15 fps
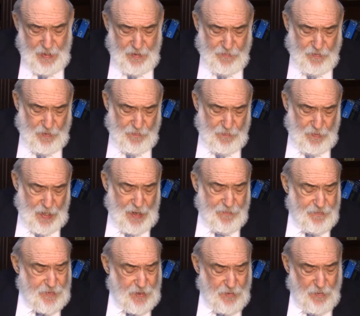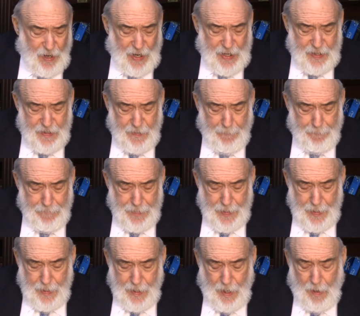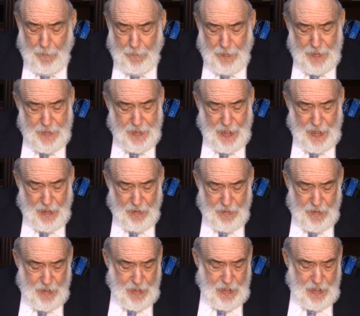from left to right, up and down.